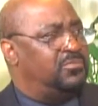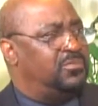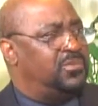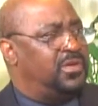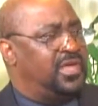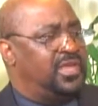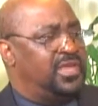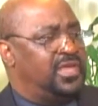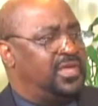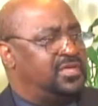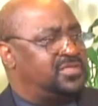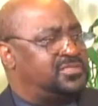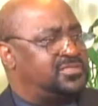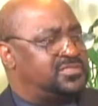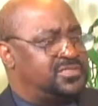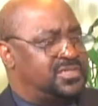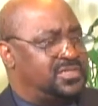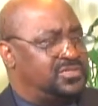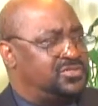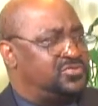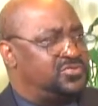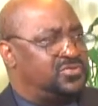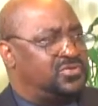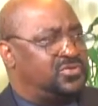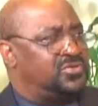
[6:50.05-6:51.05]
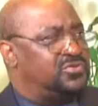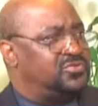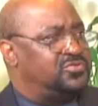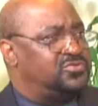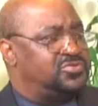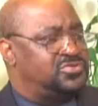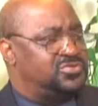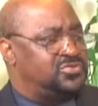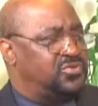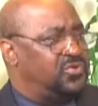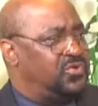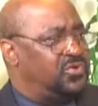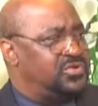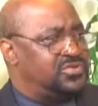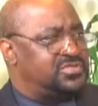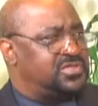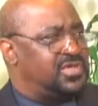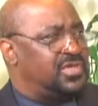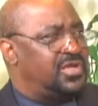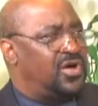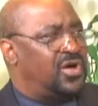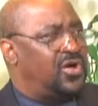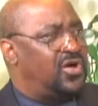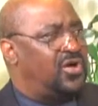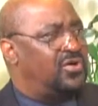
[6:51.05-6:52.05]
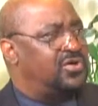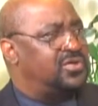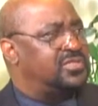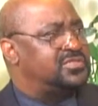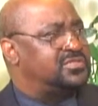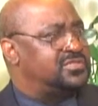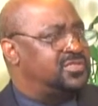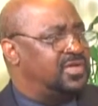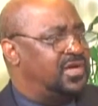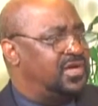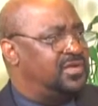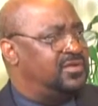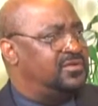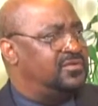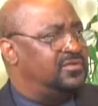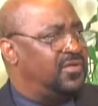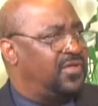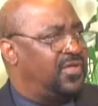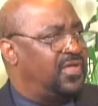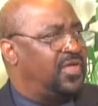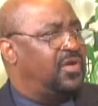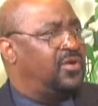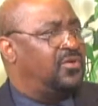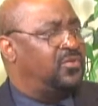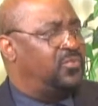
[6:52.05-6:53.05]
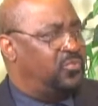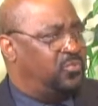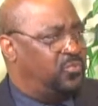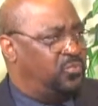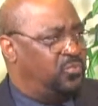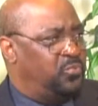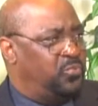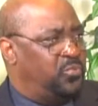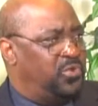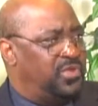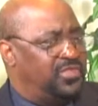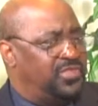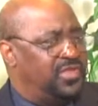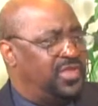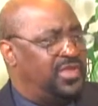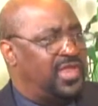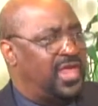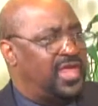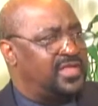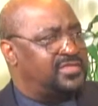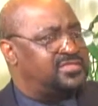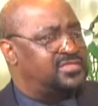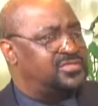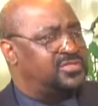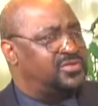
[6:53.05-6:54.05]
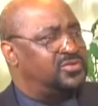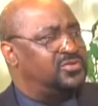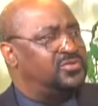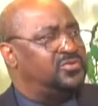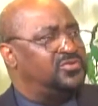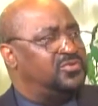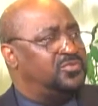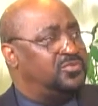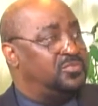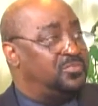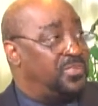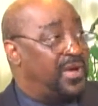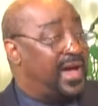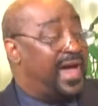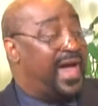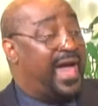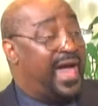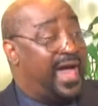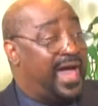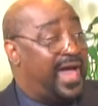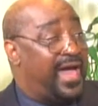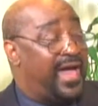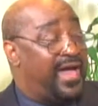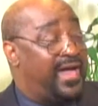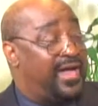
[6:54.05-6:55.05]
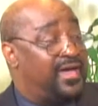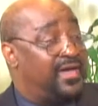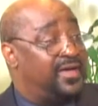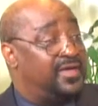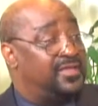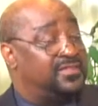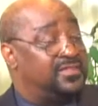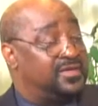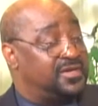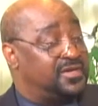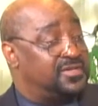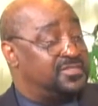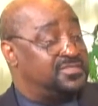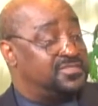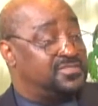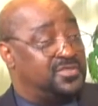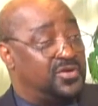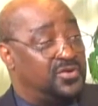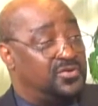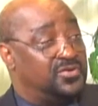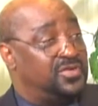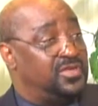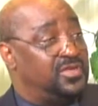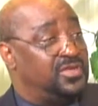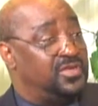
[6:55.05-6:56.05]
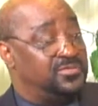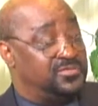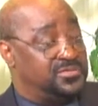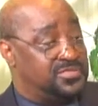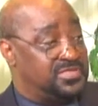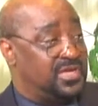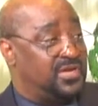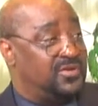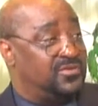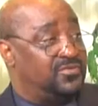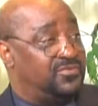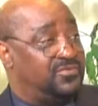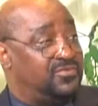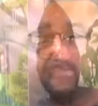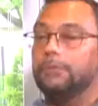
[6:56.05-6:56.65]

any central source at all? It's done within that school by the custodian himself?